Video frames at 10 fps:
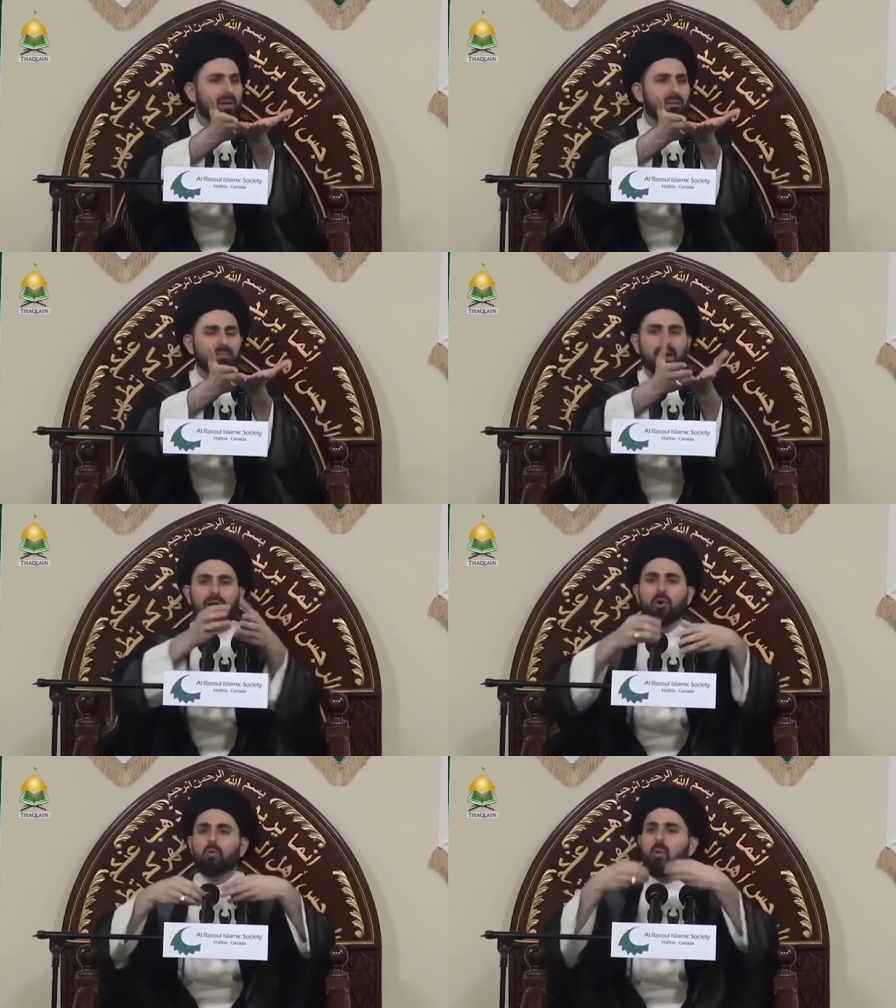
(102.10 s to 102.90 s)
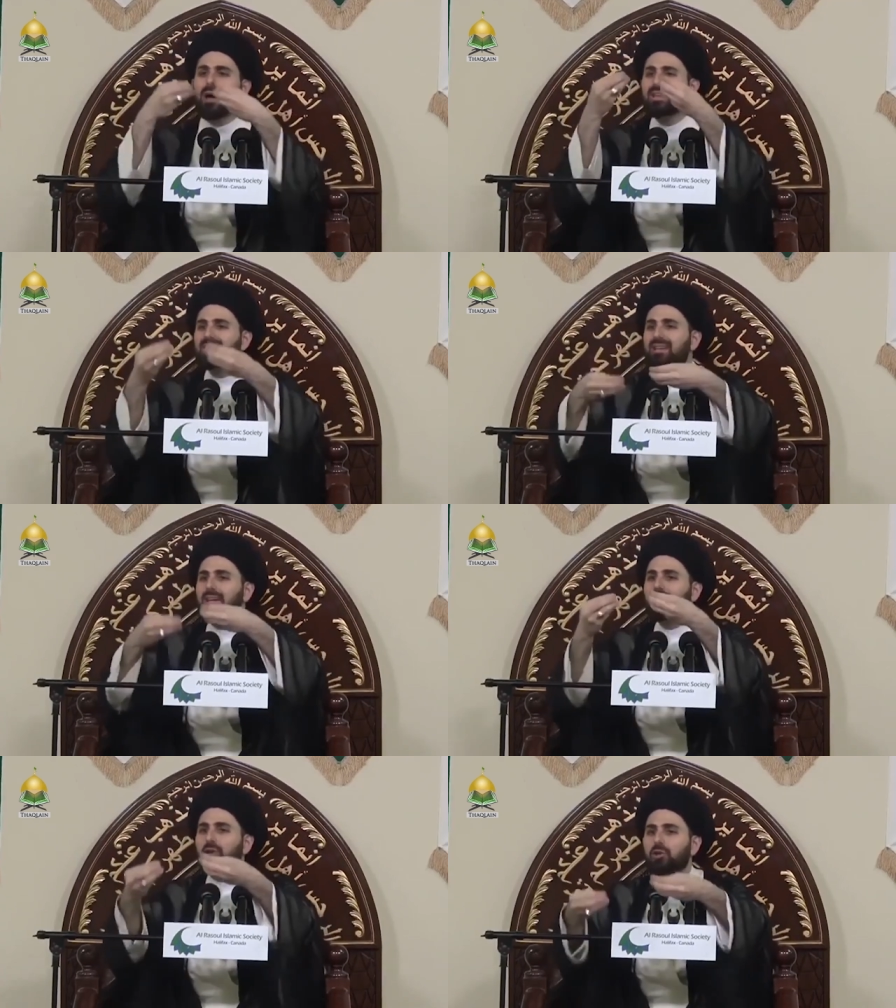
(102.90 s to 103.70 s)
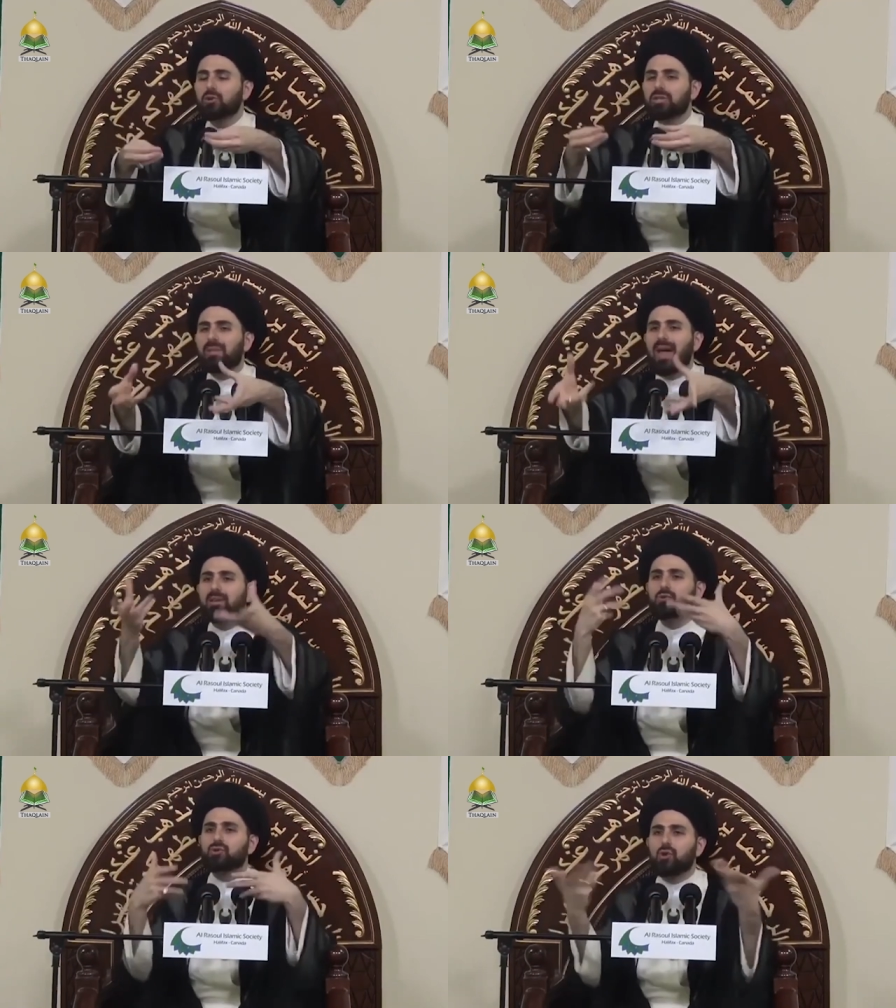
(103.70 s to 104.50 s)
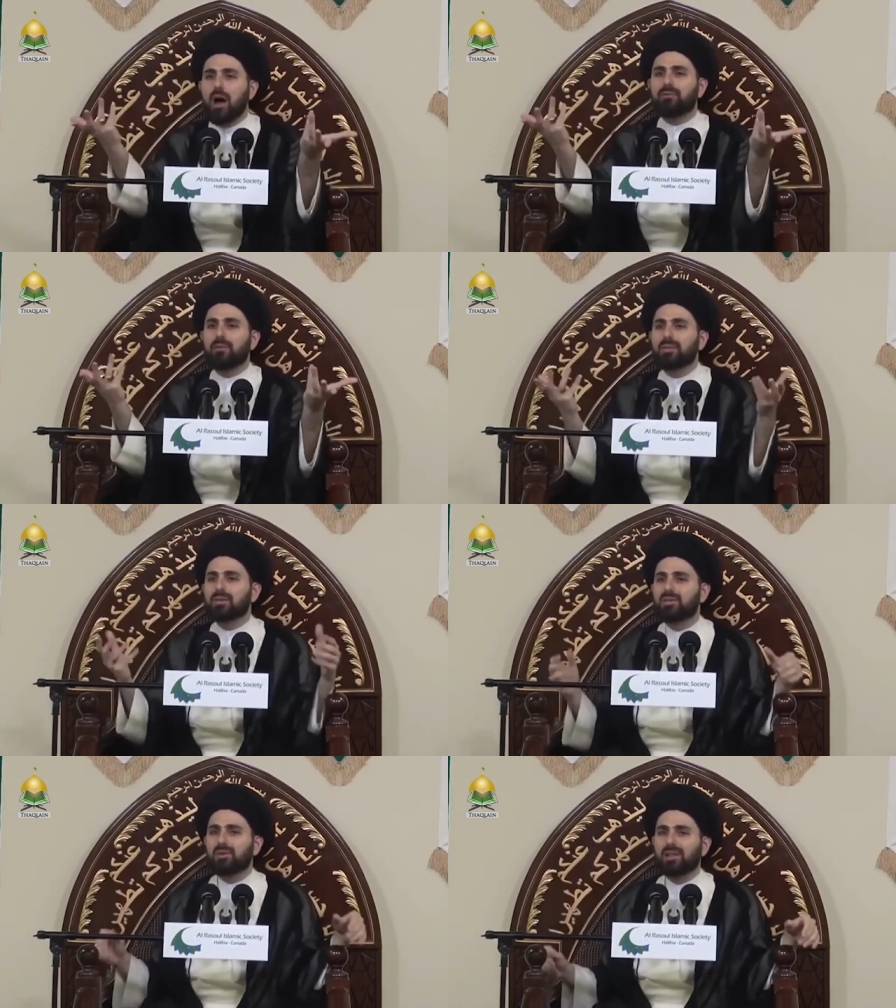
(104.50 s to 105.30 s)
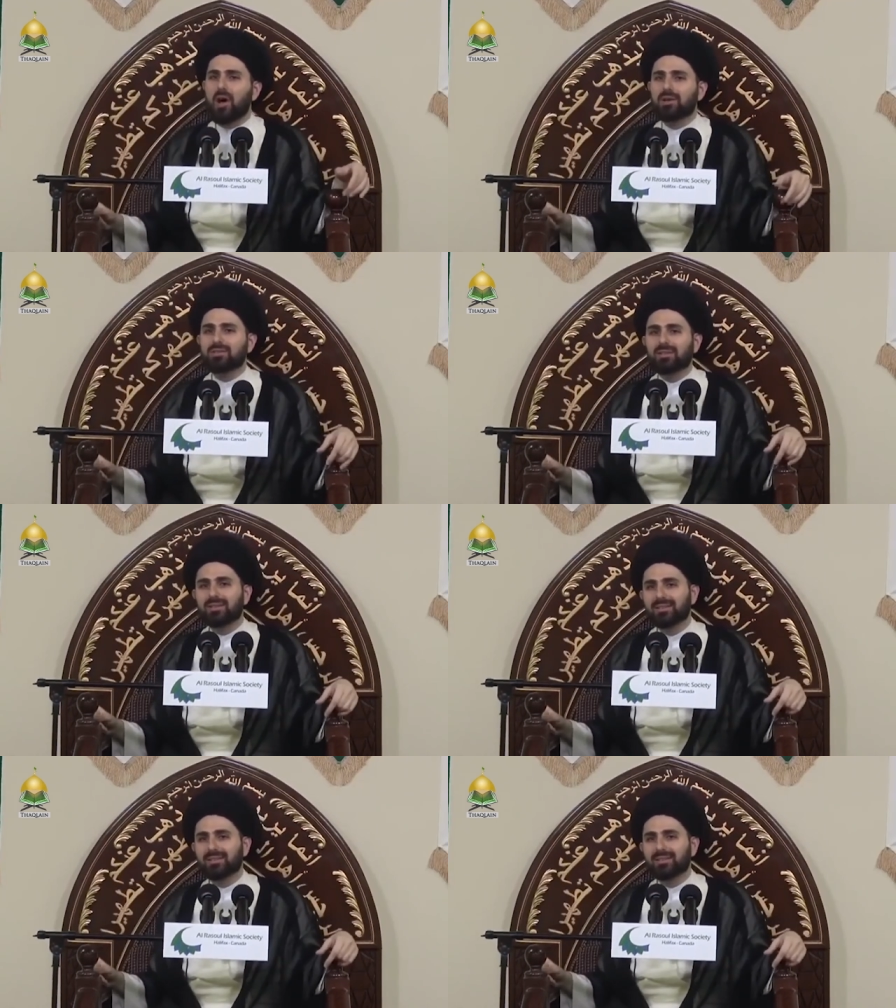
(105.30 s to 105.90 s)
them, what is the conclusion that you draw from these three laws?